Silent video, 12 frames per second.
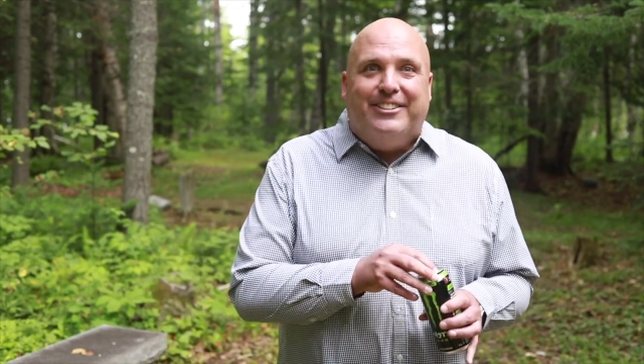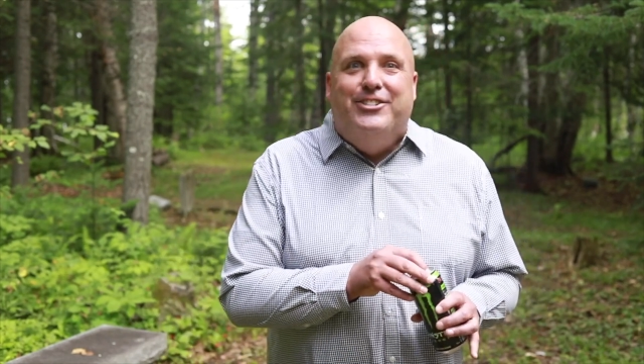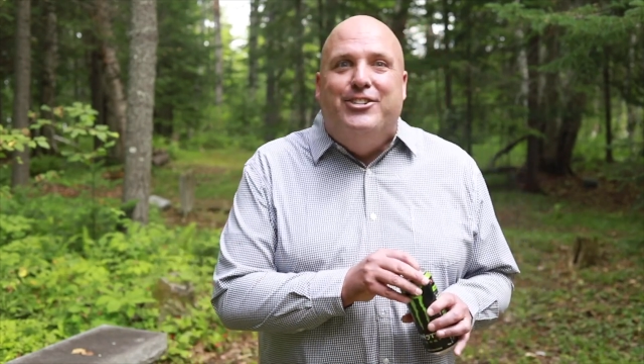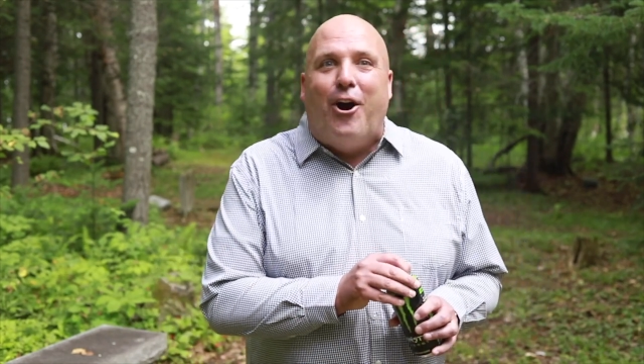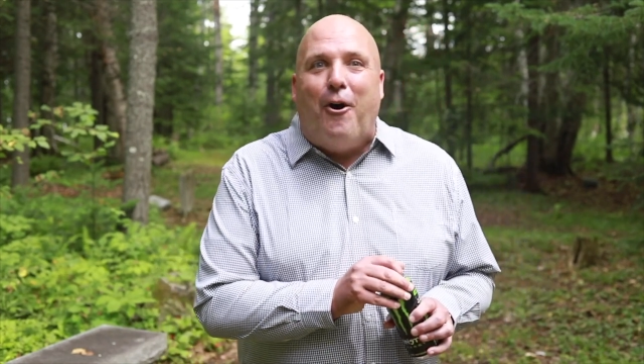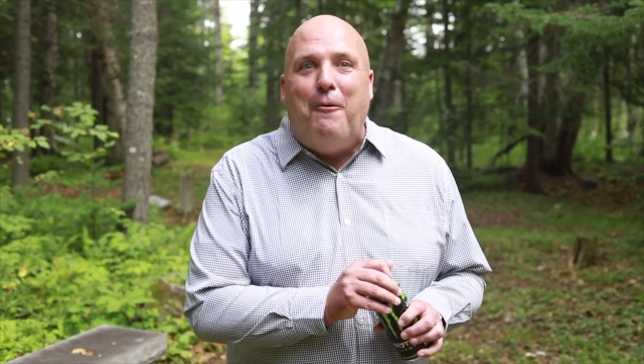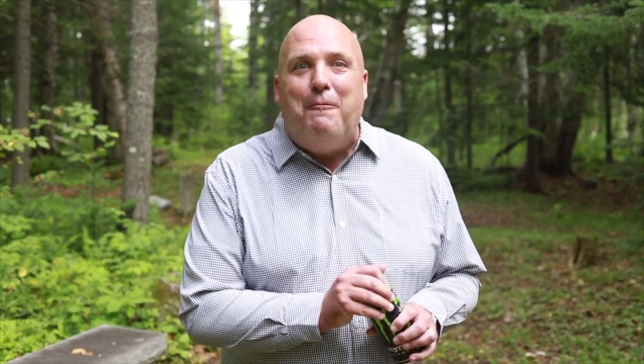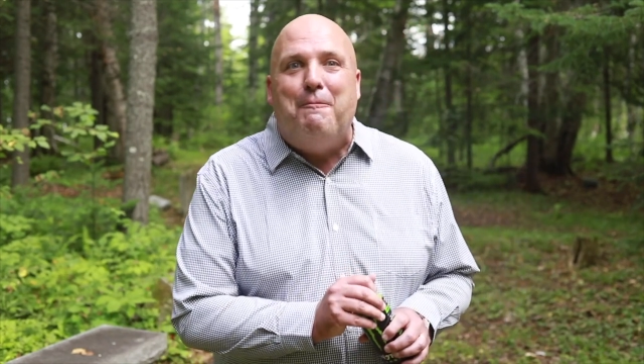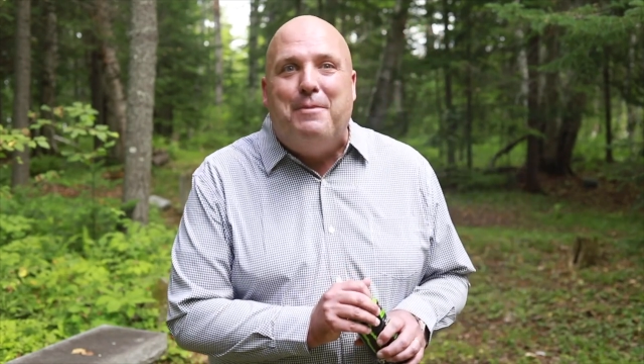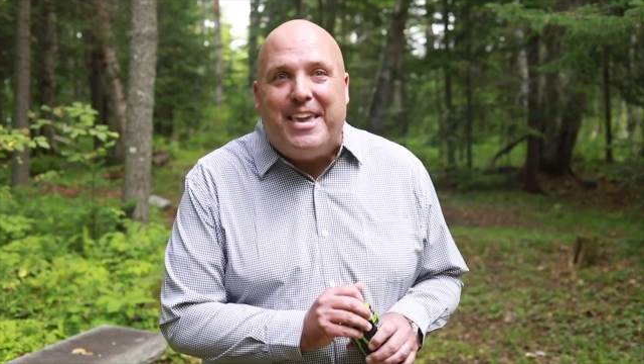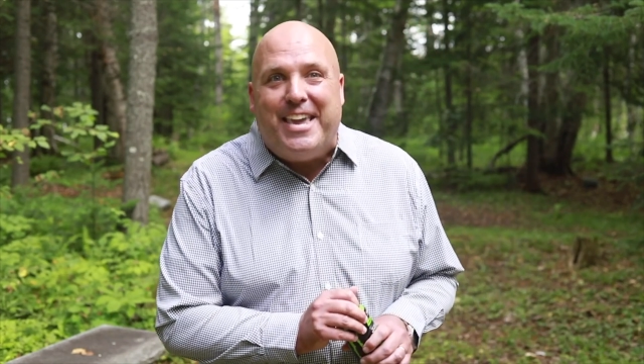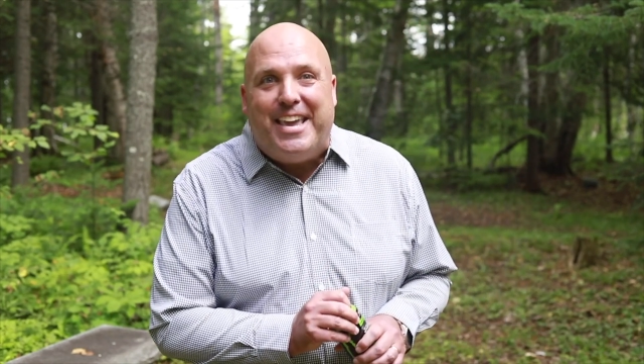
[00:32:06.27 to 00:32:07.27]
Don't
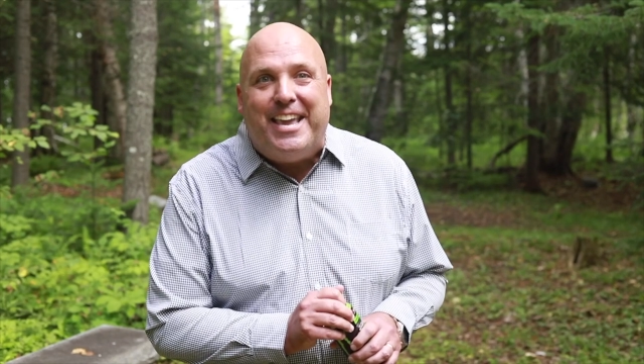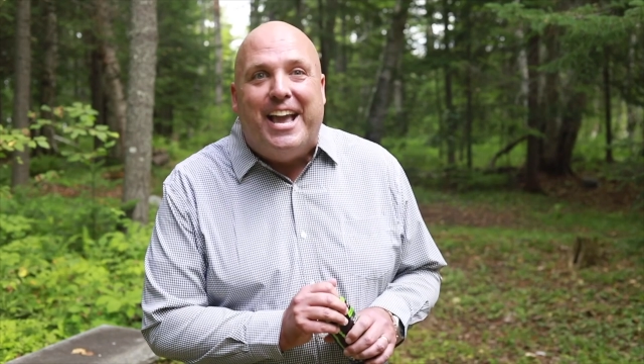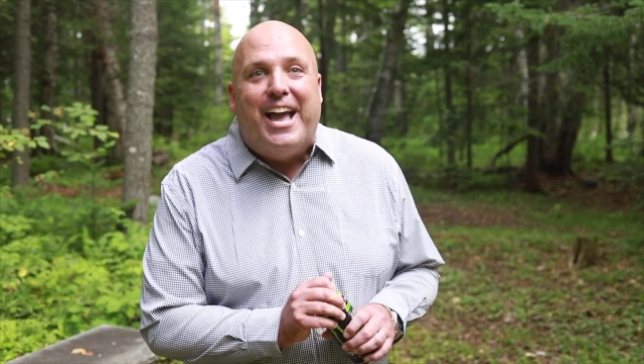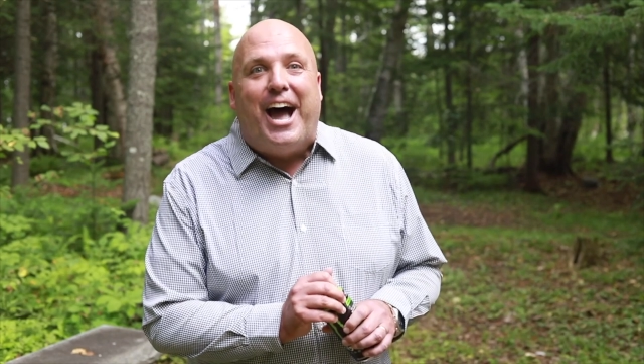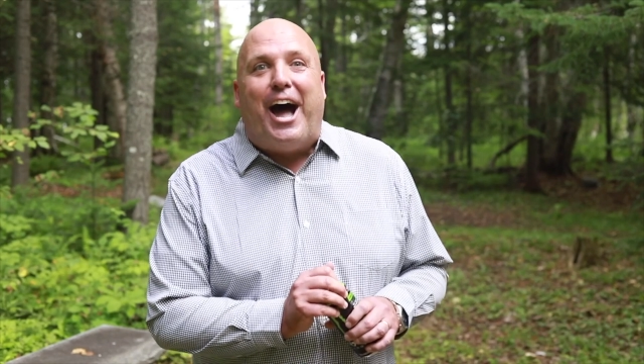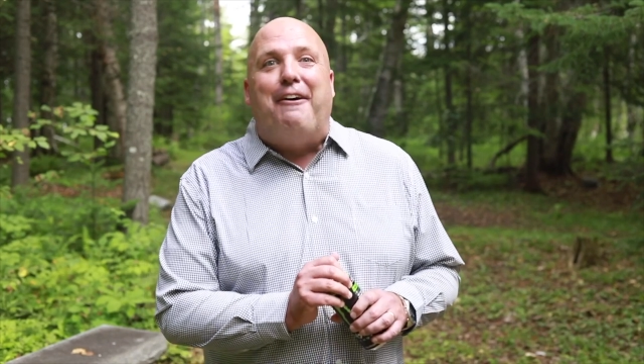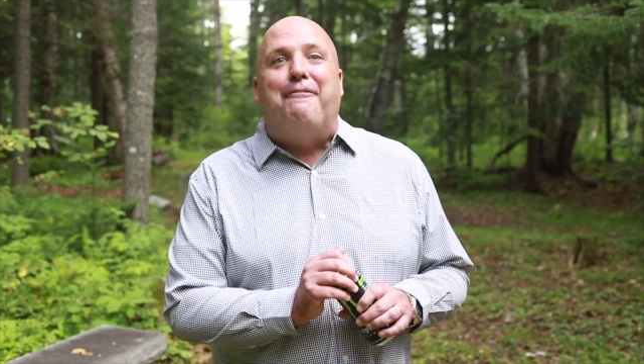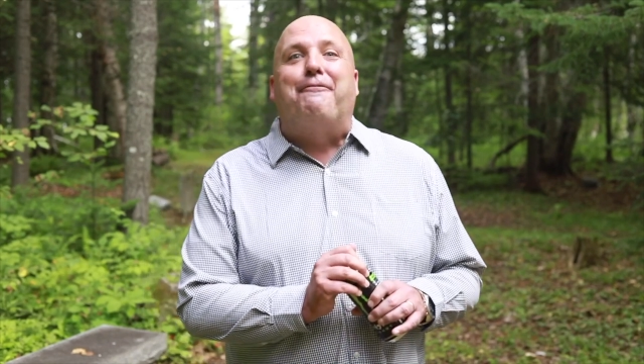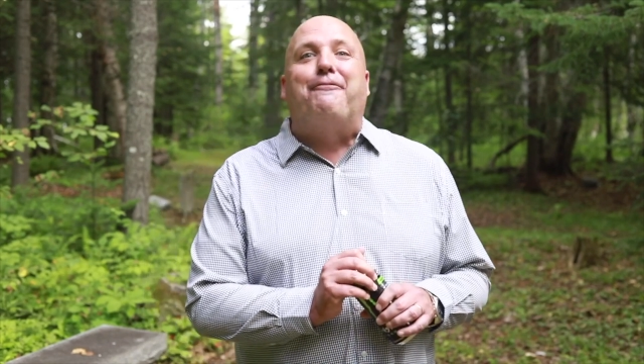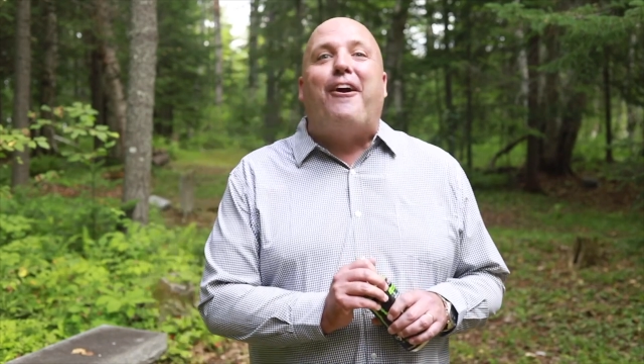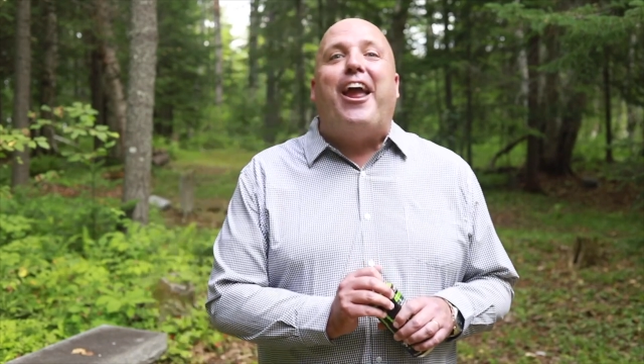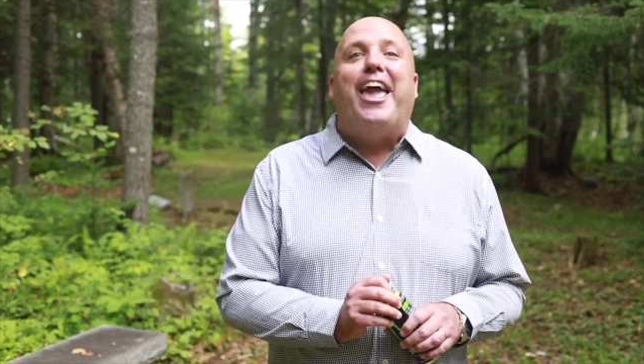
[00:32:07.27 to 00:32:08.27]
be
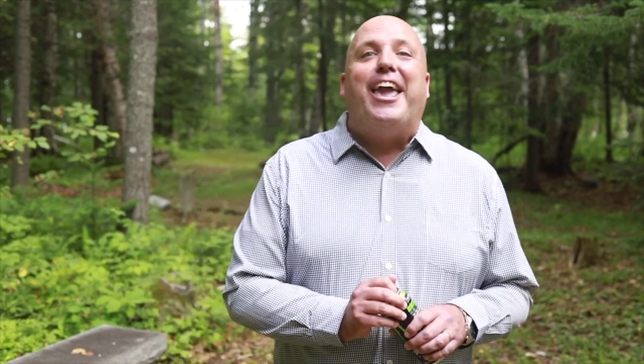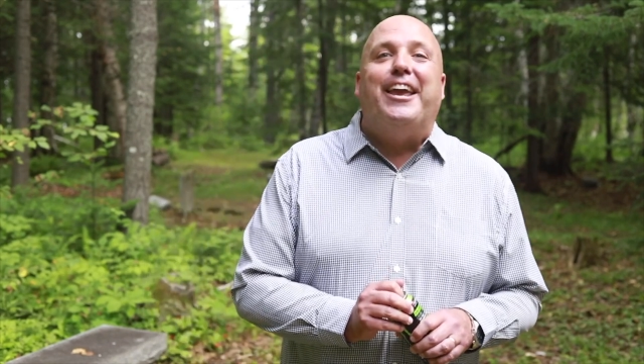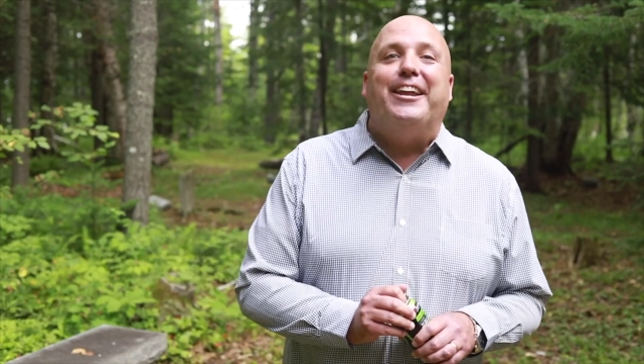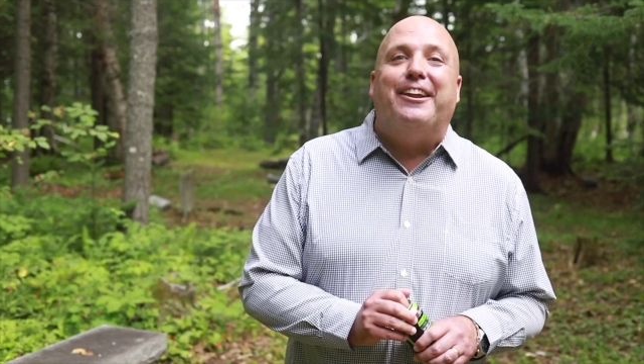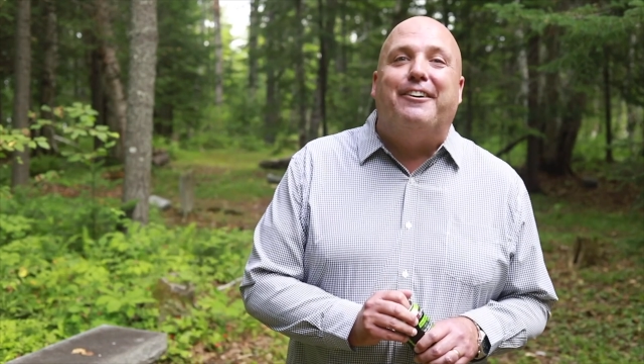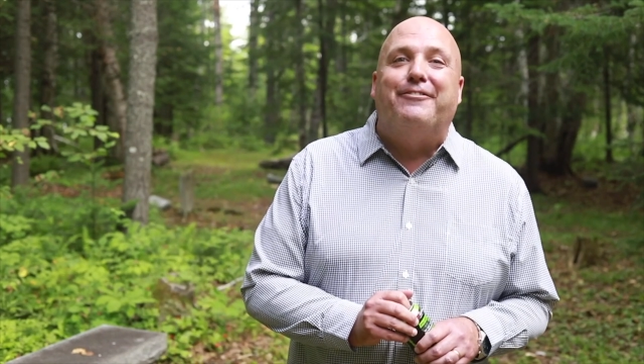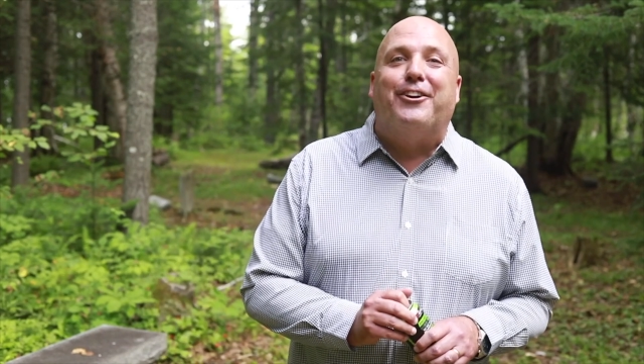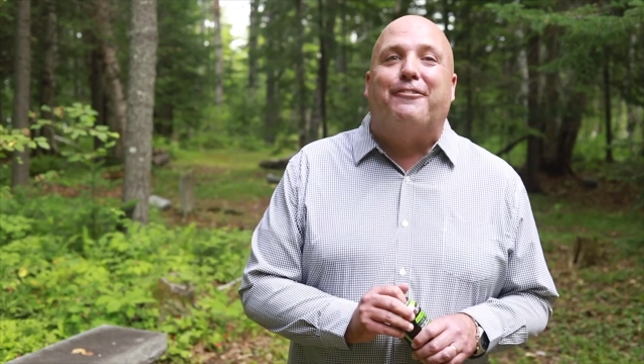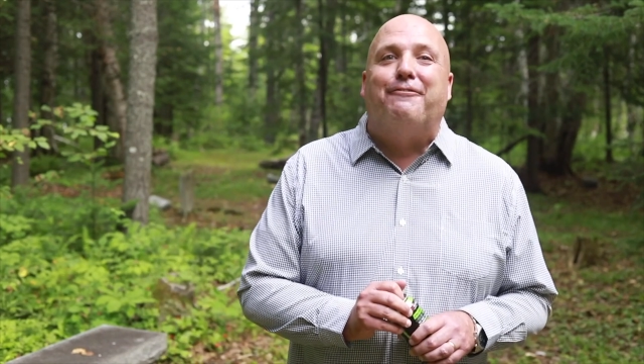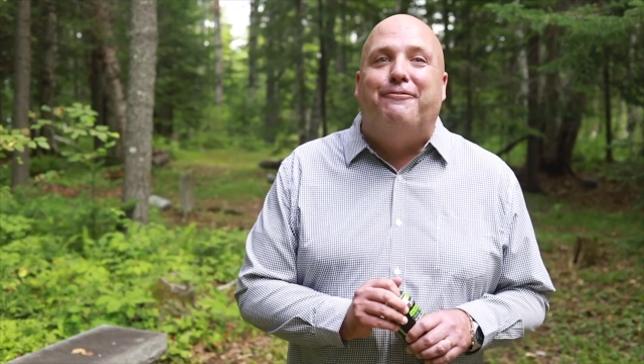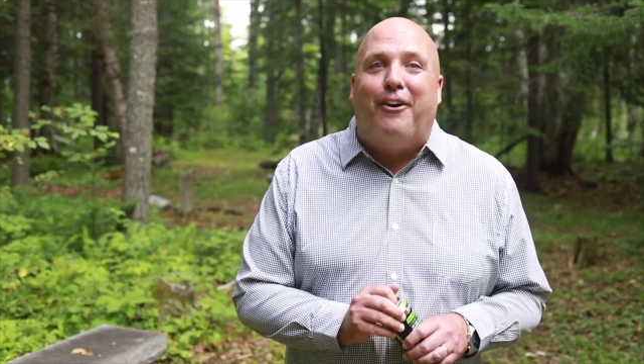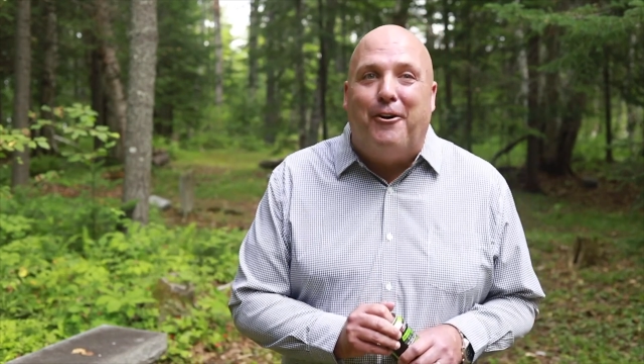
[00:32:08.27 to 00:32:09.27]
afraid of your
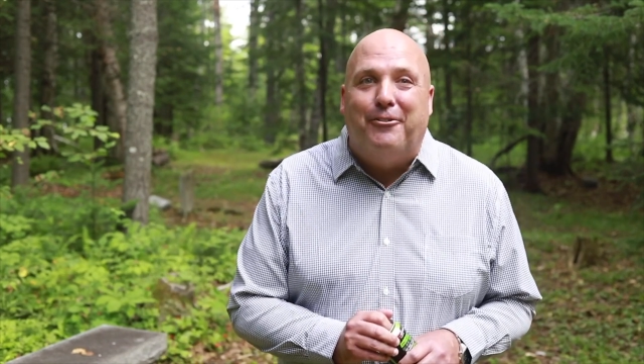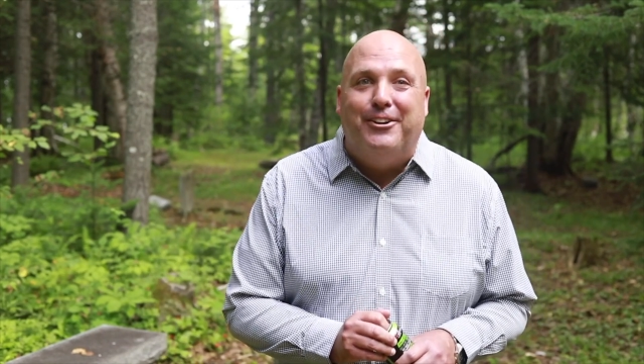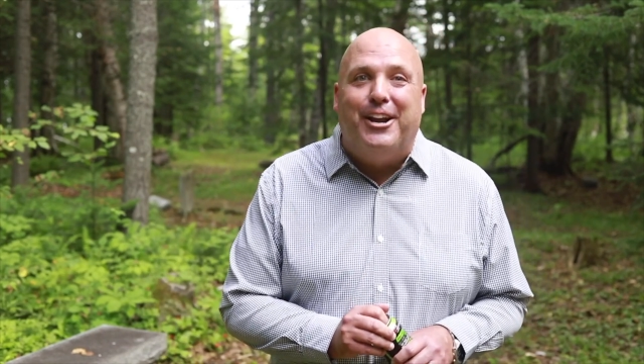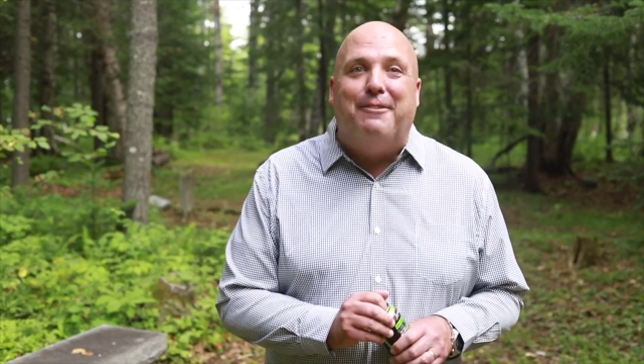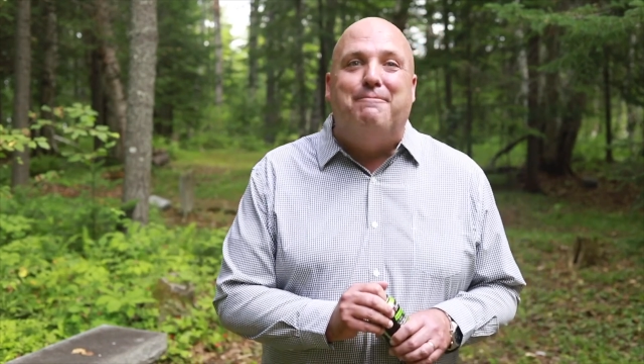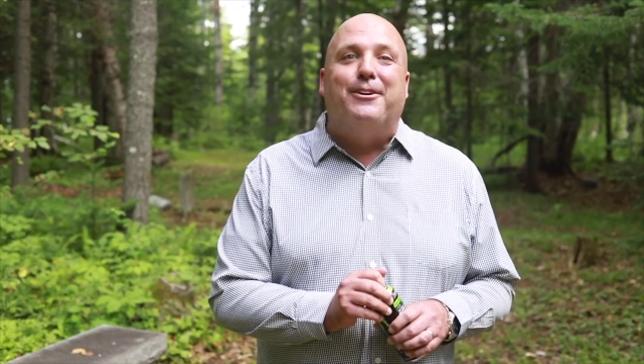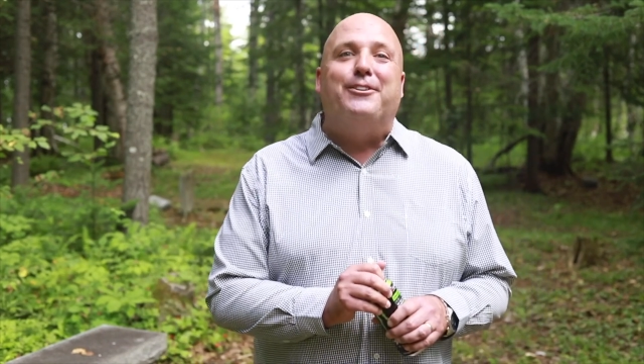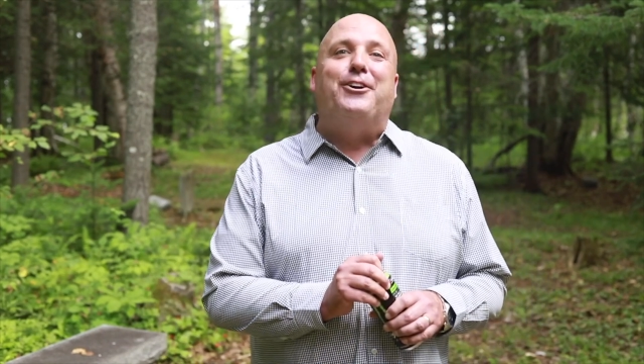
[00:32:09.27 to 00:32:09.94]
phone number.